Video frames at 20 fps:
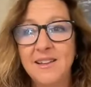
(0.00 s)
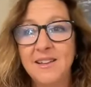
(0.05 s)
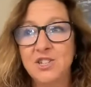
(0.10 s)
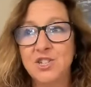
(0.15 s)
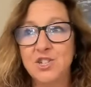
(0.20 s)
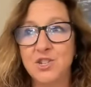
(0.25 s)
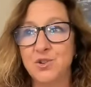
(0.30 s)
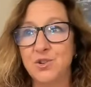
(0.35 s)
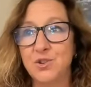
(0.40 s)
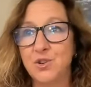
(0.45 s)

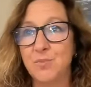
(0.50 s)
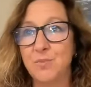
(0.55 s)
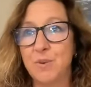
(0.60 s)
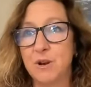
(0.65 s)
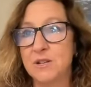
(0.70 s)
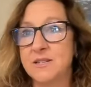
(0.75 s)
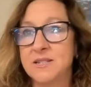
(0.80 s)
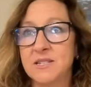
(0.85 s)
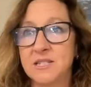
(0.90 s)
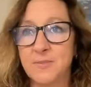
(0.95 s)
to
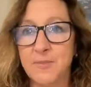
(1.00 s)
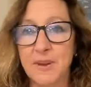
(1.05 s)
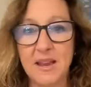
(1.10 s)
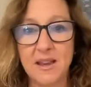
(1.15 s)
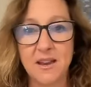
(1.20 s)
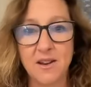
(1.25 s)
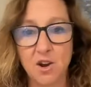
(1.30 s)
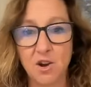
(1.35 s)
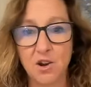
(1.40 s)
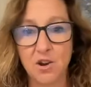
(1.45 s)

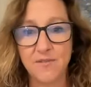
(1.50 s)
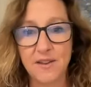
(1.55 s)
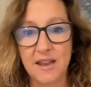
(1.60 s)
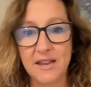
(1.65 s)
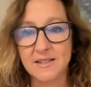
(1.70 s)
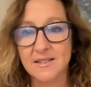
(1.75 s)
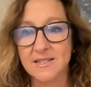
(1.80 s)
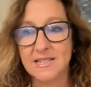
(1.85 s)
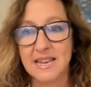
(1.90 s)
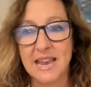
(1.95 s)
participate in our
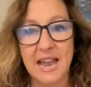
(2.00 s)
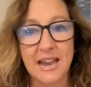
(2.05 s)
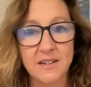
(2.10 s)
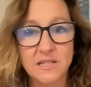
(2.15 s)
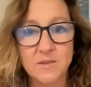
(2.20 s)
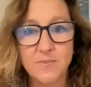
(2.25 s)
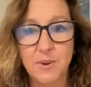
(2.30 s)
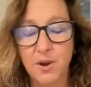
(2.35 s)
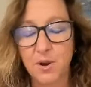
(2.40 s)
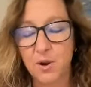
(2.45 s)
events. The
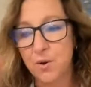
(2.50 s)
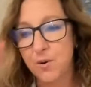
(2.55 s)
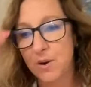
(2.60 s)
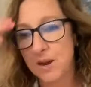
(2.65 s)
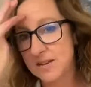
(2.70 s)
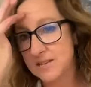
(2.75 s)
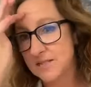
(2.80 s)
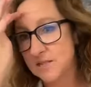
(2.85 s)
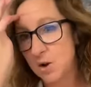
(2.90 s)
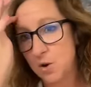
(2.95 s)
expo
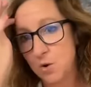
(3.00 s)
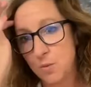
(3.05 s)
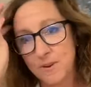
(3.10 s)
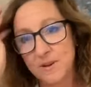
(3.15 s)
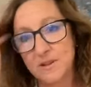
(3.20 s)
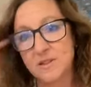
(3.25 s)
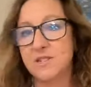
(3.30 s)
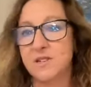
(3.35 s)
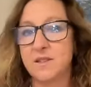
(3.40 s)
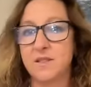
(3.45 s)
is
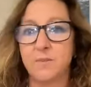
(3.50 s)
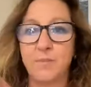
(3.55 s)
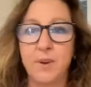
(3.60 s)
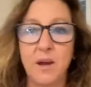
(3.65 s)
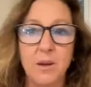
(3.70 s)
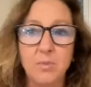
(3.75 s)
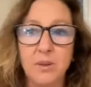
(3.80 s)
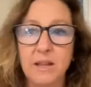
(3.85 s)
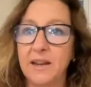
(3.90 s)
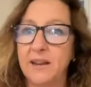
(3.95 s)
open to the
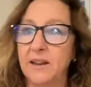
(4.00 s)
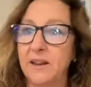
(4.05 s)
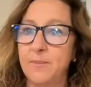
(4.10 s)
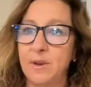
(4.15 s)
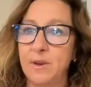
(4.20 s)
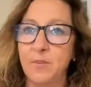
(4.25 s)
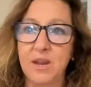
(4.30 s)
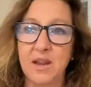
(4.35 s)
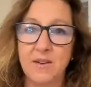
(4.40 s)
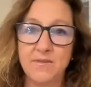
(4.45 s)
public. I
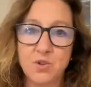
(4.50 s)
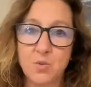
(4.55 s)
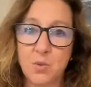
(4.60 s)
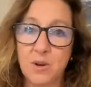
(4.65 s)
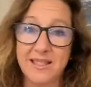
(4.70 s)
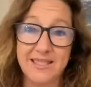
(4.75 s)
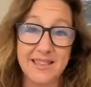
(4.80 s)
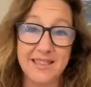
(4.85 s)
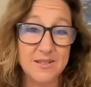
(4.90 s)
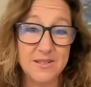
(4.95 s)
mean, we have
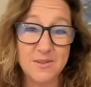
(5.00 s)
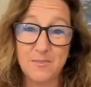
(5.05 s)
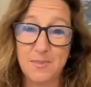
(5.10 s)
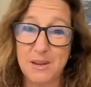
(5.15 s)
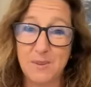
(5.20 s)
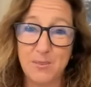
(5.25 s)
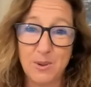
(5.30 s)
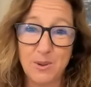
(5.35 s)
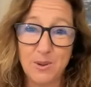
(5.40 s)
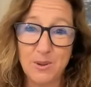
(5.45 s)
20,000
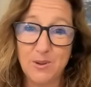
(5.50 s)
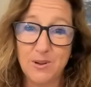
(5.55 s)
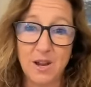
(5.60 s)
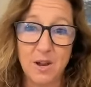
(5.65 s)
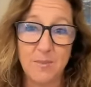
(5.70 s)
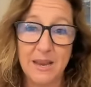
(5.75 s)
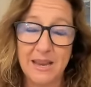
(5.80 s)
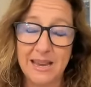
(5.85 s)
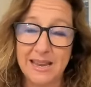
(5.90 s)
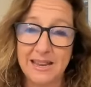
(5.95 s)
people
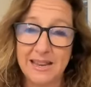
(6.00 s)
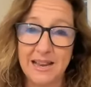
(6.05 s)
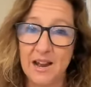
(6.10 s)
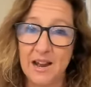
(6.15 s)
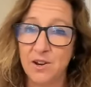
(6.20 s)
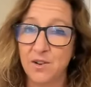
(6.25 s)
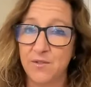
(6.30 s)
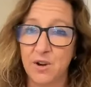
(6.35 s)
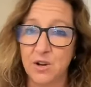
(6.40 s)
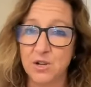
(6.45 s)
coming in and
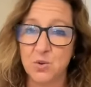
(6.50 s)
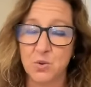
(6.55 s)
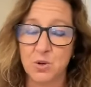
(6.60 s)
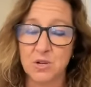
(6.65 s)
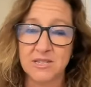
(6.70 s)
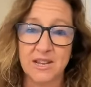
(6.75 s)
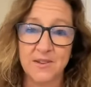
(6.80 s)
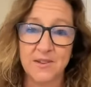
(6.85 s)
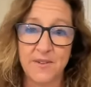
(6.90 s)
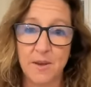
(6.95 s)
out of our
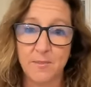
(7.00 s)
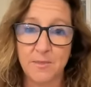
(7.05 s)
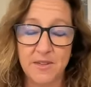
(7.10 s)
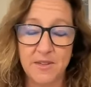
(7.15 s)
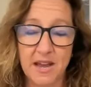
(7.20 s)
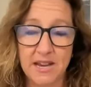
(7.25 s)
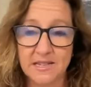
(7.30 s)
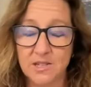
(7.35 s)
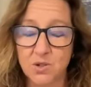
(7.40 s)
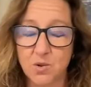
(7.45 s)
doors at Falmouth
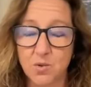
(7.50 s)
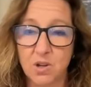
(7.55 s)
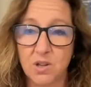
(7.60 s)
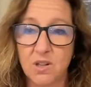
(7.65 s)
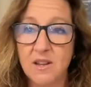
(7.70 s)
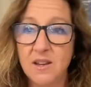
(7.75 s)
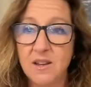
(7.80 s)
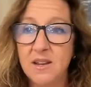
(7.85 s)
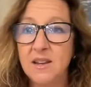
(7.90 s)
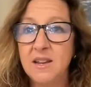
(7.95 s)
High
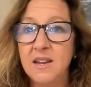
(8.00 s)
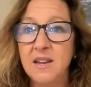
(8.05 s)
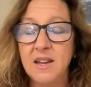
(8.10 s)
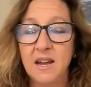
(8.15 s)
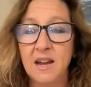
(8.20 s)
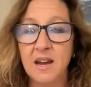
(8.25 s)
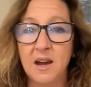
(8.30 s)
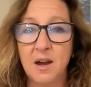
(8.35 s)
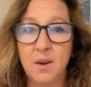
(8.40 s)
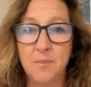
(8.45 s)
School
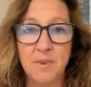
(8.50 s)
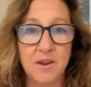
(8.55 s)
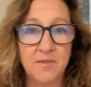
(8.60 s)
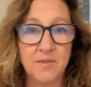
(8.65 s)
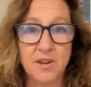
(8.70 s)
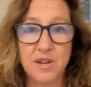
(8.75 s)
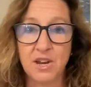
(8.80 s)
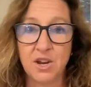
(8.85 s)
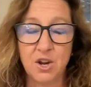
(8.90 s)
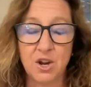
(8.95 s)

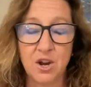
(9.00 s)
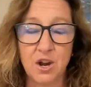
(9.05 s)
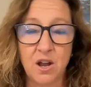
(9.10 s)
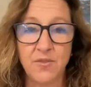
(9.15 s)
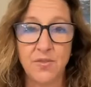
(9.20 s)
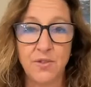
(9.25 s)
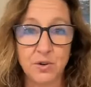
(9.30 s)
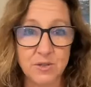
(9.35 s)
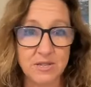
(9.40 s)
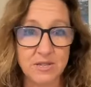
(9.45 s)
every year
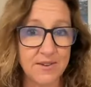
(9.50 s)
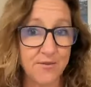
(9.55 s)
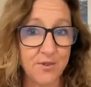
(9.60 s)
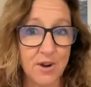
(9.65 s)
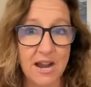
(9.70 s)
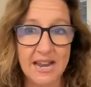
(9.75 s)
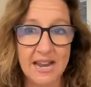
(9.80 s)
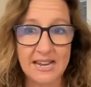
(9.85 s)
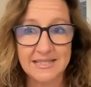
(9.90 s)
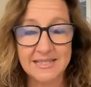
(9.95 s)
on Thursday,
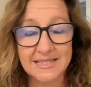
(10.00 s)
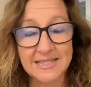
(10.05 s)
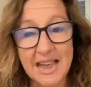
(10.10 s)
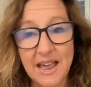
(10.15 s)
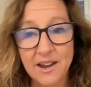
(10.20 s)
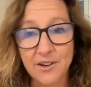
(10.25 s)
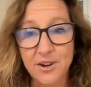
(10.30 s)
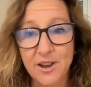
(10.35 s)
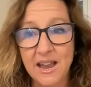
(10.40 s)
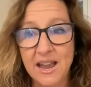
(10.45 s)
Friday, and
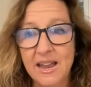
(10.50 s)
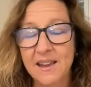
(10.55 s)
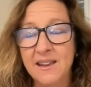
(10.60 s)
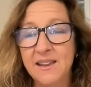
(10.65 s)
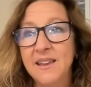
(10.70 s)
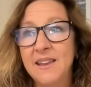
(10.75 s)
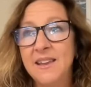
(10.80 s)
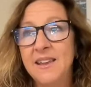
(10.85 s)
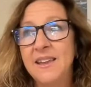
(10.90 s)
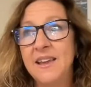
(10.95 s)
Saturday.
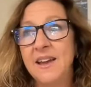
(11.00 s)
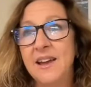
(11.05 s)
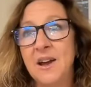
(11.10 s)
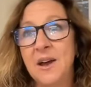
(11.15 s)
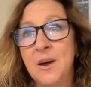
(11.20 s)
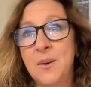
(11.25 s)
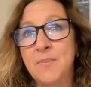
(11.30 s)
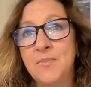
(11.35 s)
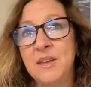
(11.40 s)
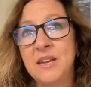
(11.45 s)

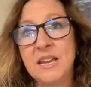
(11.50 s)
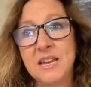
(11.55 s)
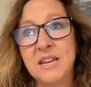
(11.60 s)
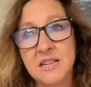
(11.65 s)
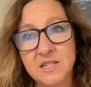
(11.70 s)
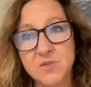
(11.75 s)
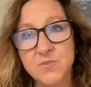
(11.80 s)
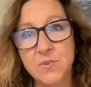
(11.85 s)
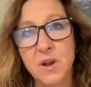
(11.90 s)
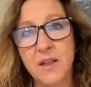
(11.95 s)
The
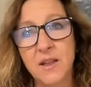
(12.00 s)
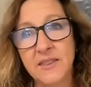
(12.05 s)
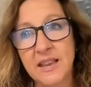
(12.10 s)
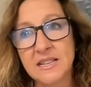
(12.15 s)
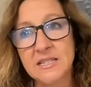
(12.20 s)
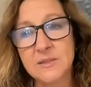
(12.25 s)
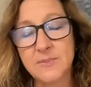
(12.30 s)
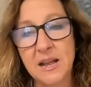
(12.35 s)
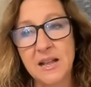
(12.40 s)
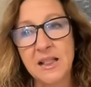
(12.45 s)
kids run, the
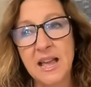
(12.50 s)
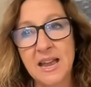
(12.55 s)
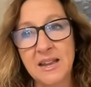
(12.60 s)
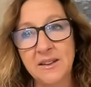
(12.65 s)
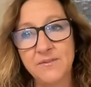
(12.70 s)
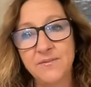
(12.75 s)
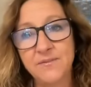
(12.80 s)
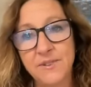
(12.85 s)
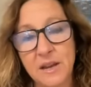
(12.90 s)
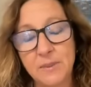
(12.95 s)

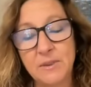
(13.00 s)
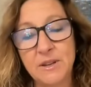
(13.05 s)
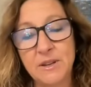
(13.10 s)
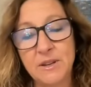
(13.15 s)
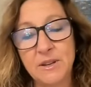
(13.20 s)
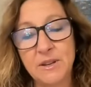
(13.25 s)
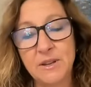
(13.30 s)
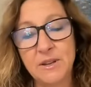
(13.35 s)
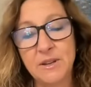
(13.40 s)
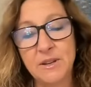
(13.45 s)
SBLI Family
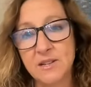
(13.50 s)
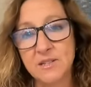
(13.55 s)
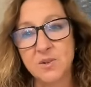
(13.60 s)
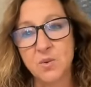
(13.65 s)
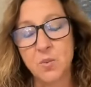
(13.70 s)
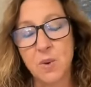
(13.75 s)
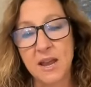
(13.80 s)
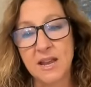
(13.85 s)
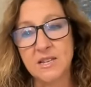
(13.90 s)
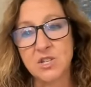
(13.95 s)
Fun Run is
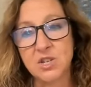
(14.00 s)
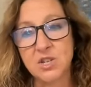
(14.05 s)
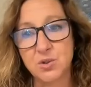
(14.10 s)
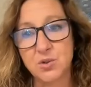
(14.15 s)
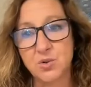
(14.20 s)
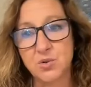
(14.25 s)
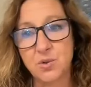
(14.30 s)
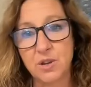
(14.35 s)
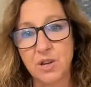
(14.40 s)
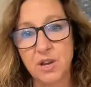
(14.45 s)
a way
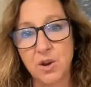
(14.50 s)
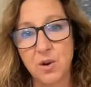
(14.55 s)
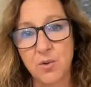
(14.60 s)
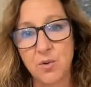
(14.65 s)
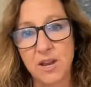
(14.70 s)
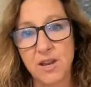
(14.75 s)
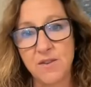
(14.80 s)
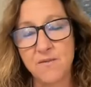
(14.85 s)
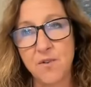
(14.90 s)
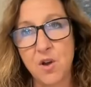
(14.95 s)
to,
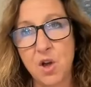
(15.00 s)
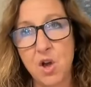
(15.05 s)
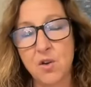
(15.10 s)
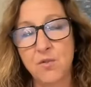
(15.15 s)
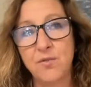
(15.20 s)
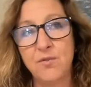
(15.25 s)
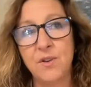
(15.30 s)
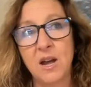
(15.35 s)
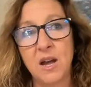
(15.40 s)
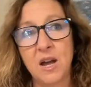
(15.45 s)

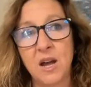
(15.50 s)
involve